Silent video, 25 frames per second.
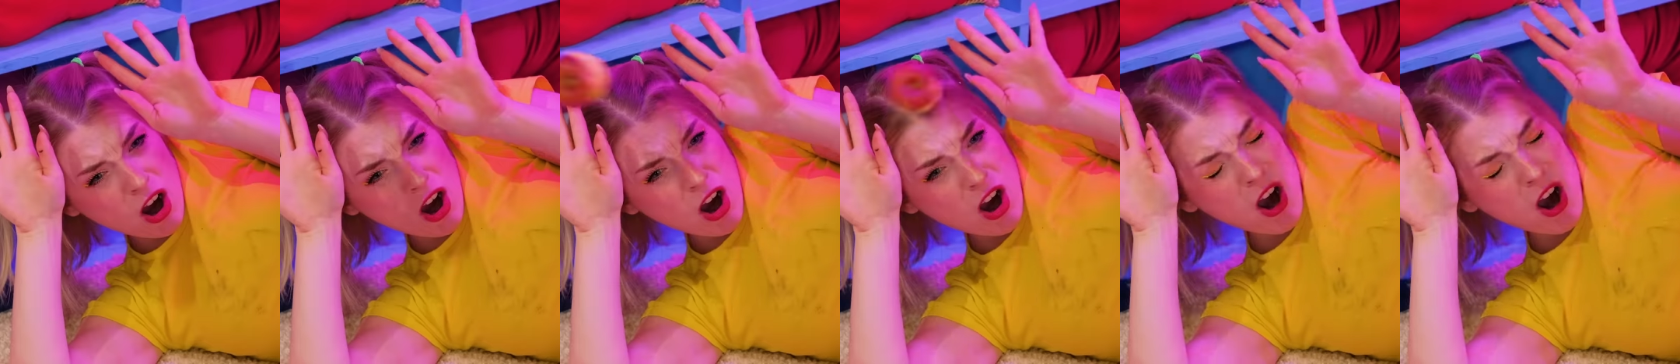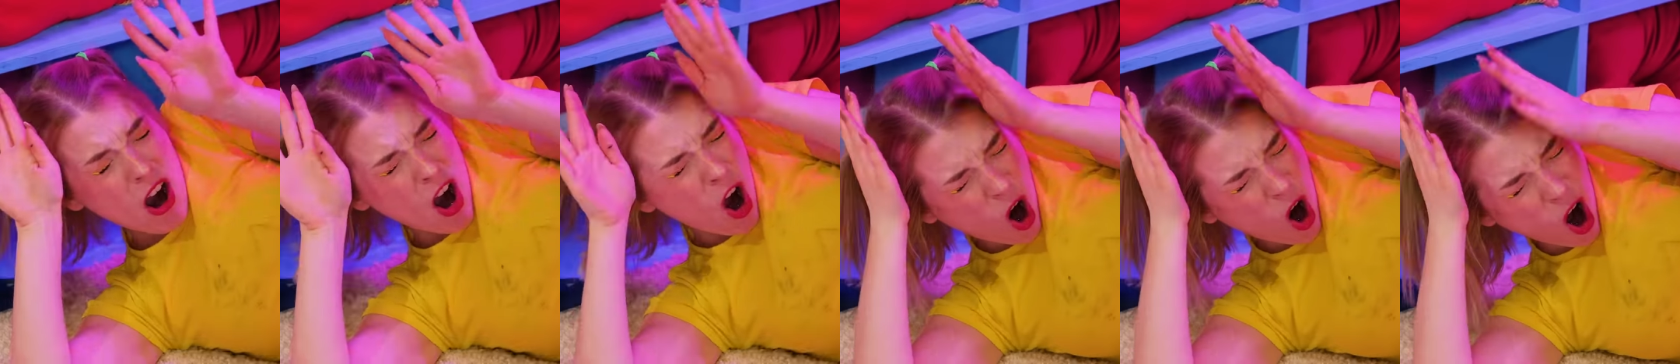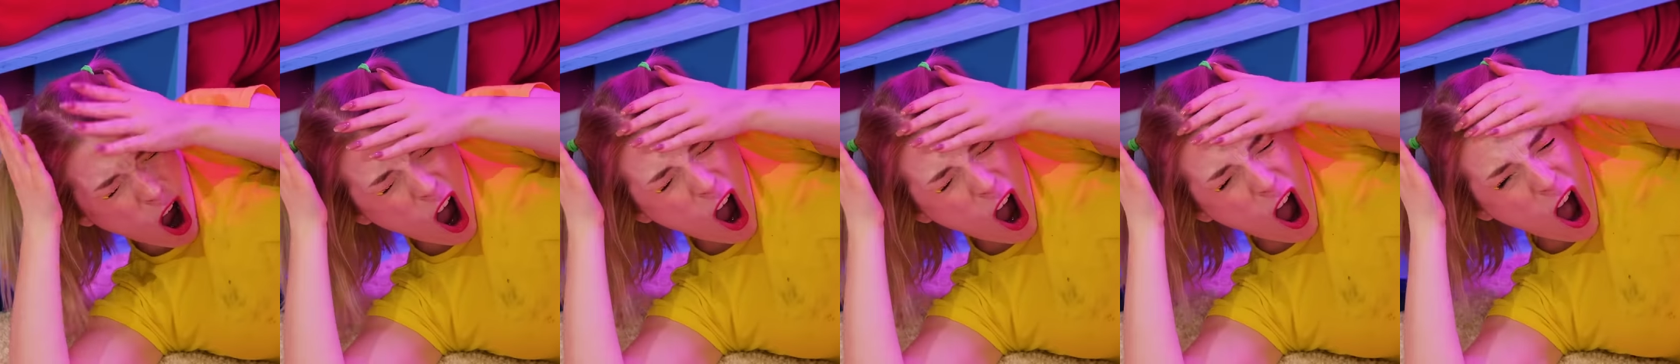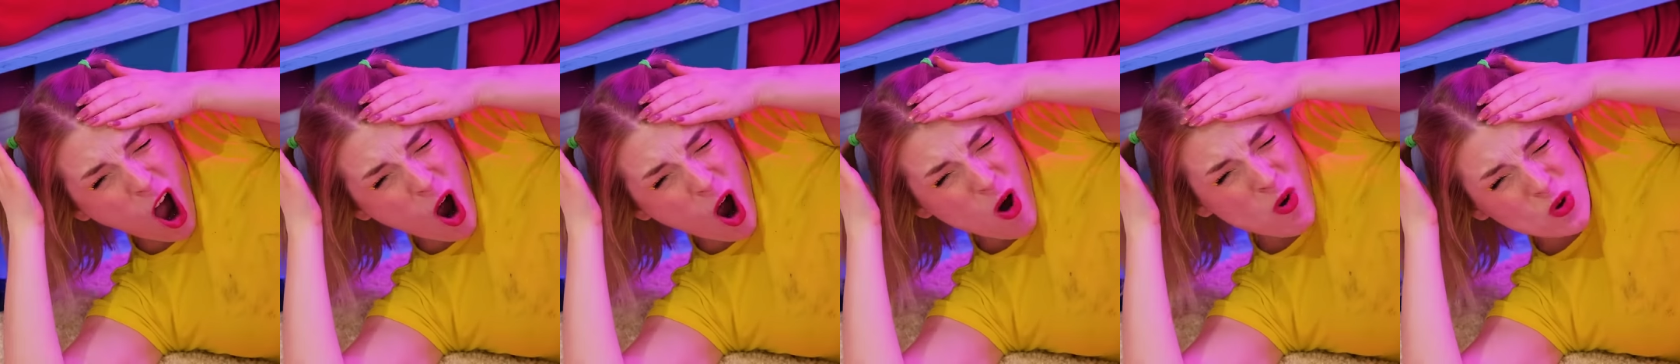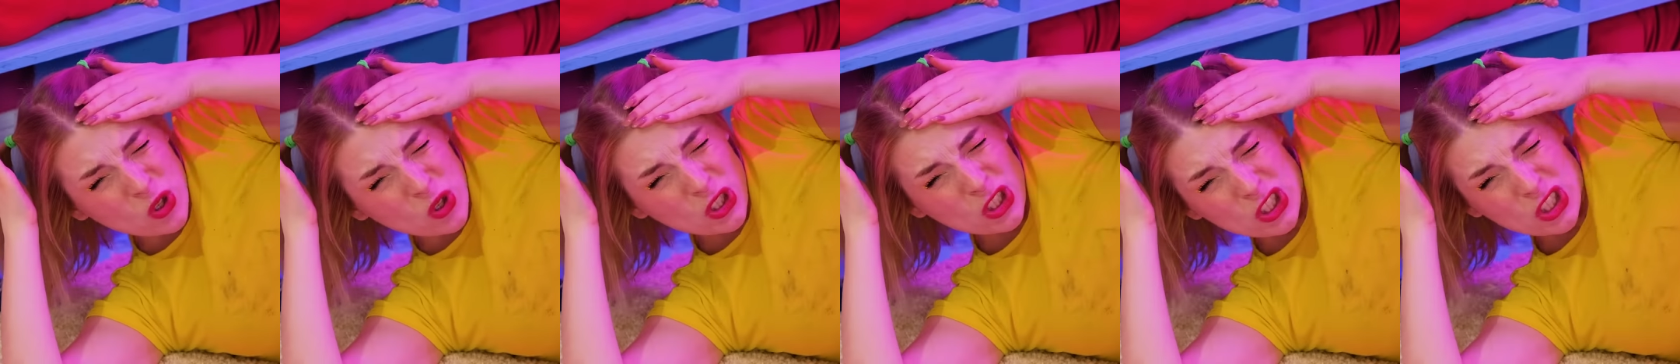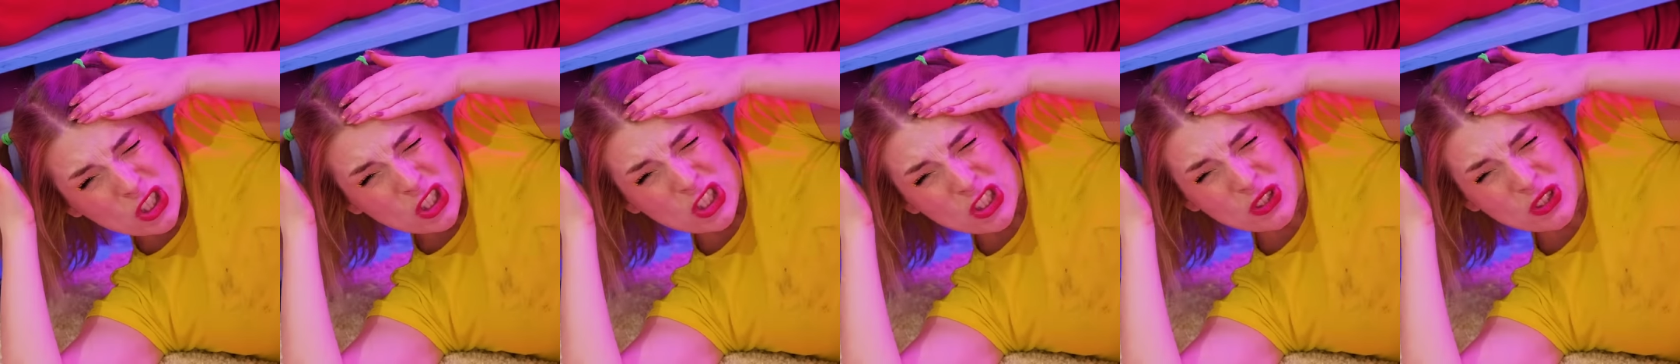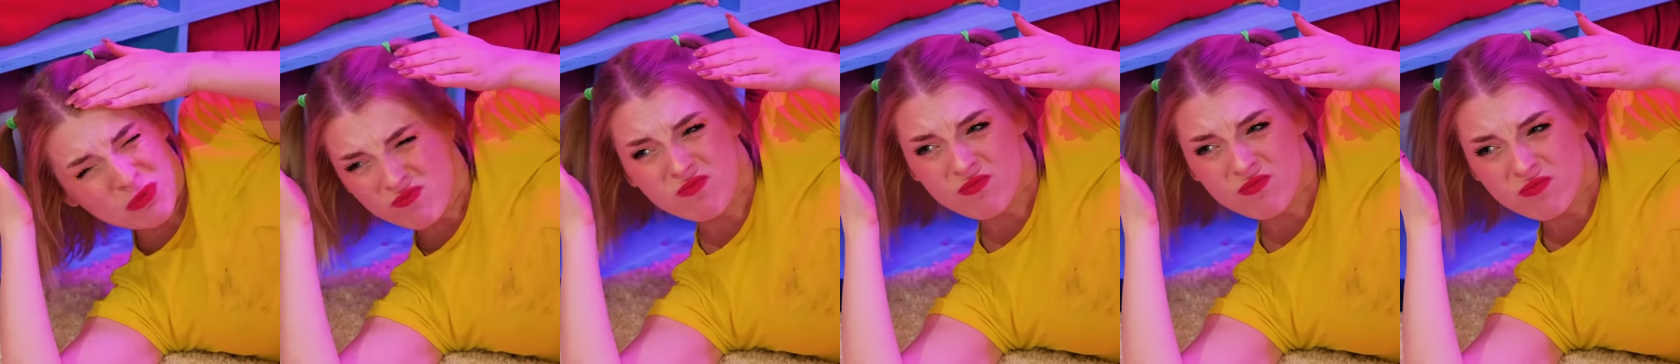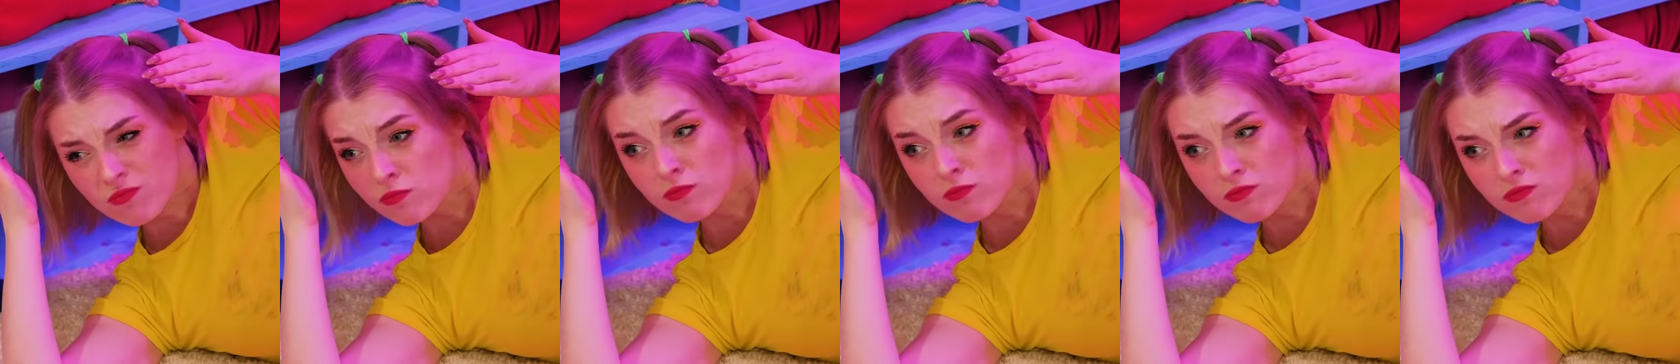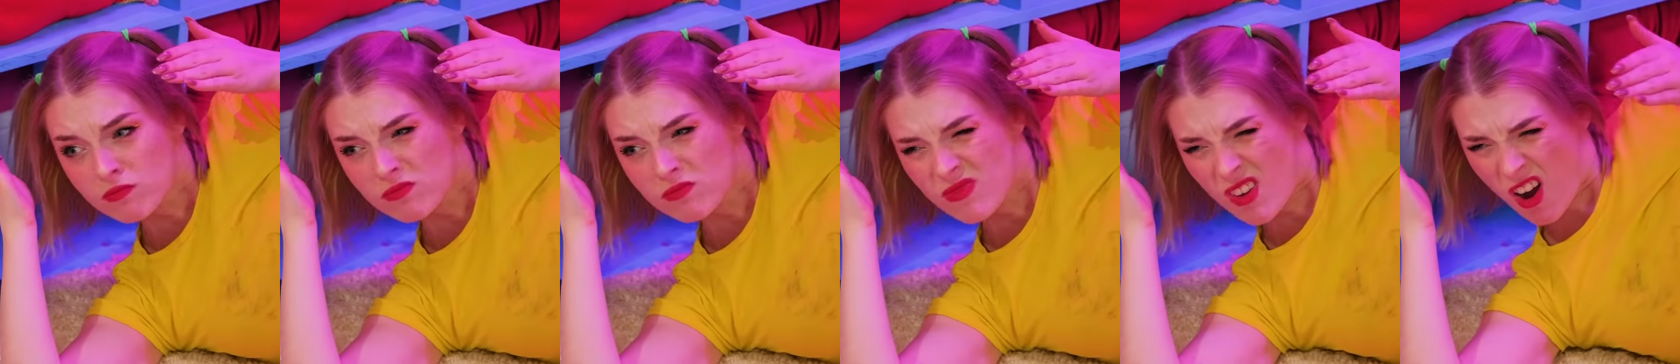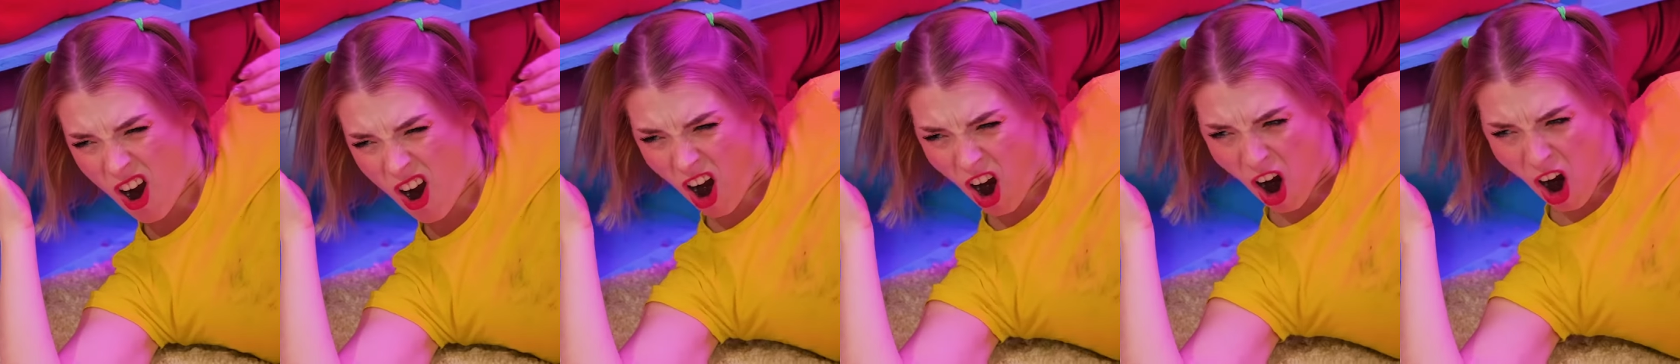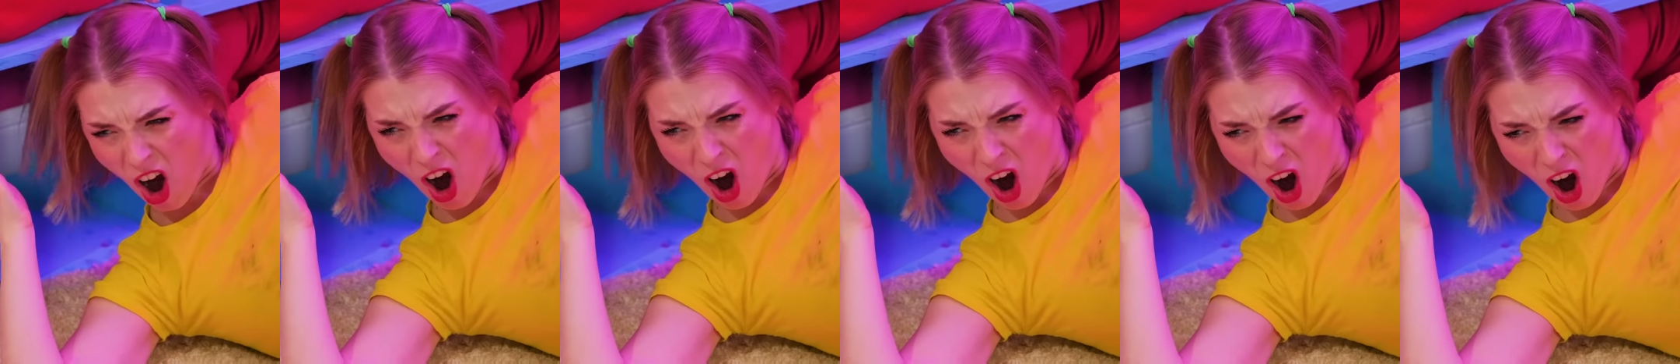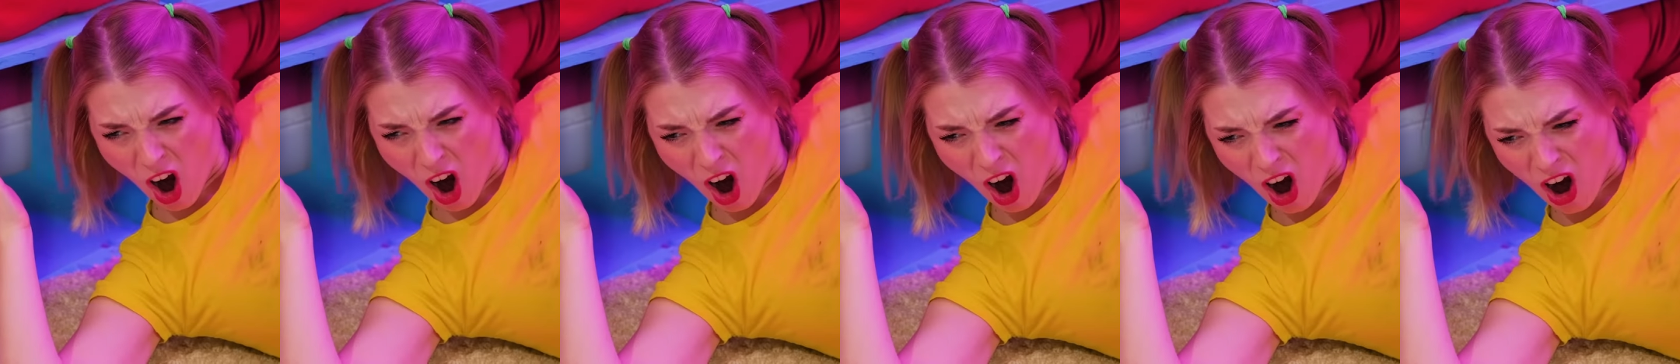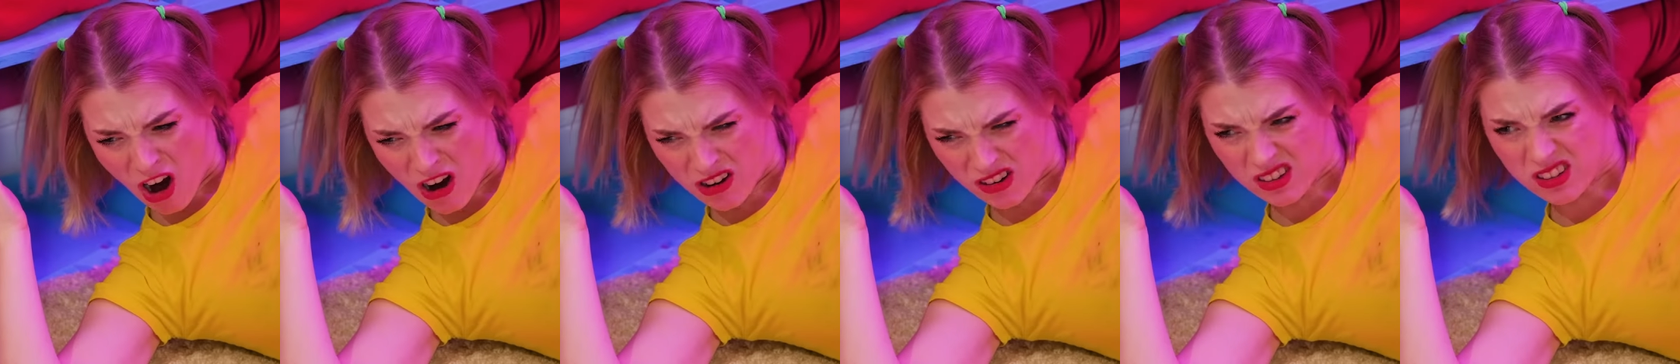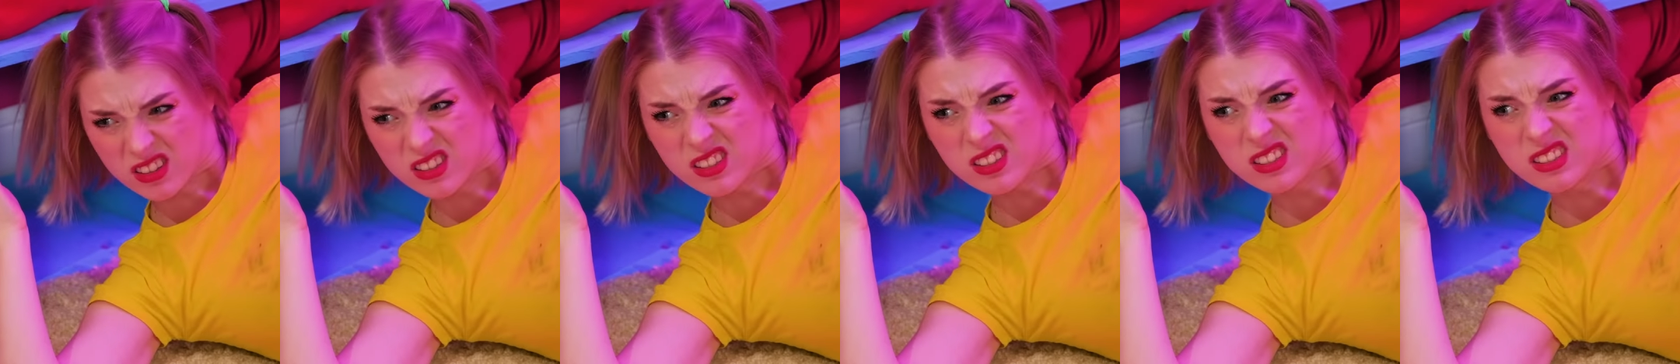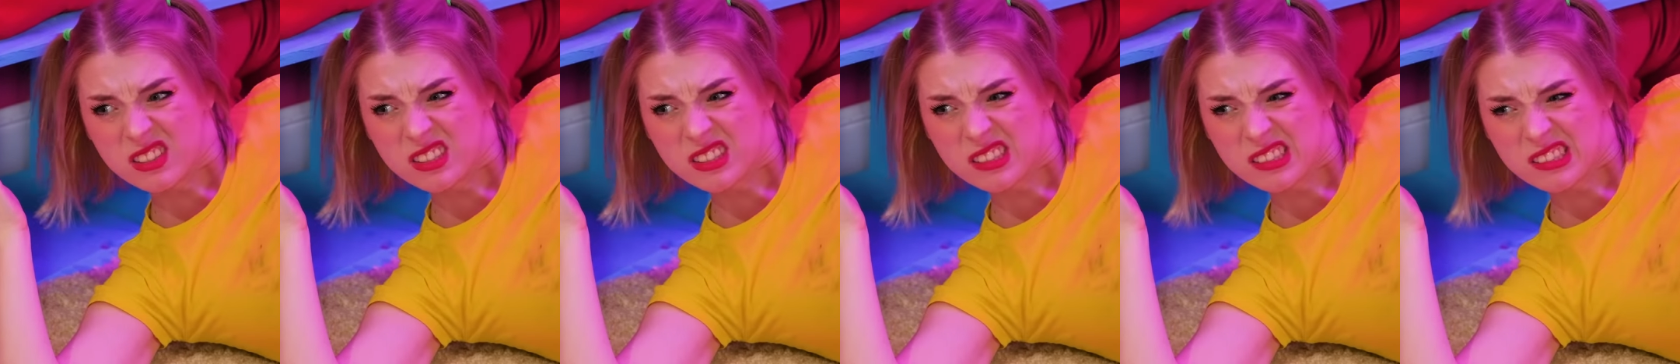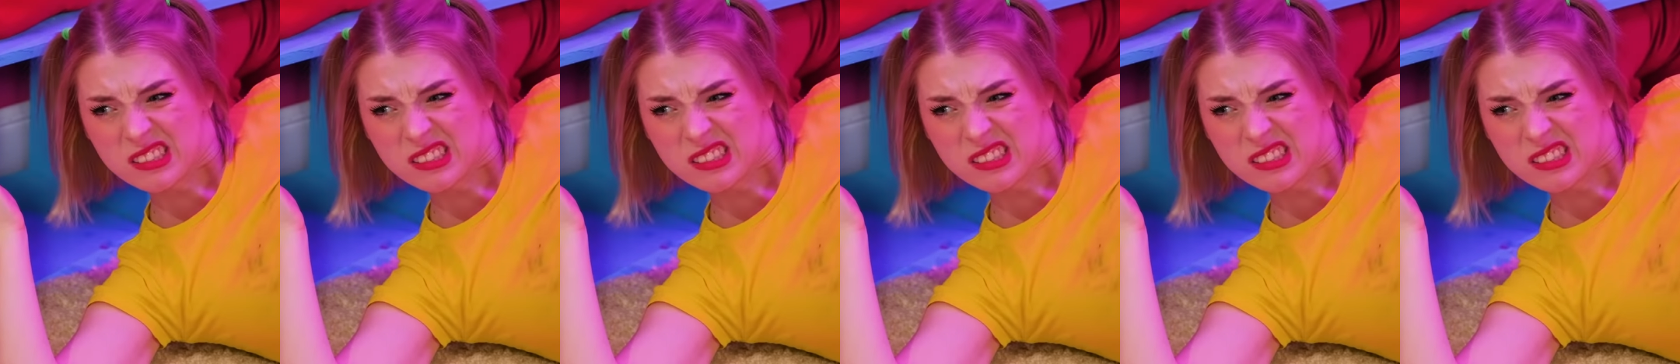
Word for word: Ow, my head! Zach, what are you doing? Why are you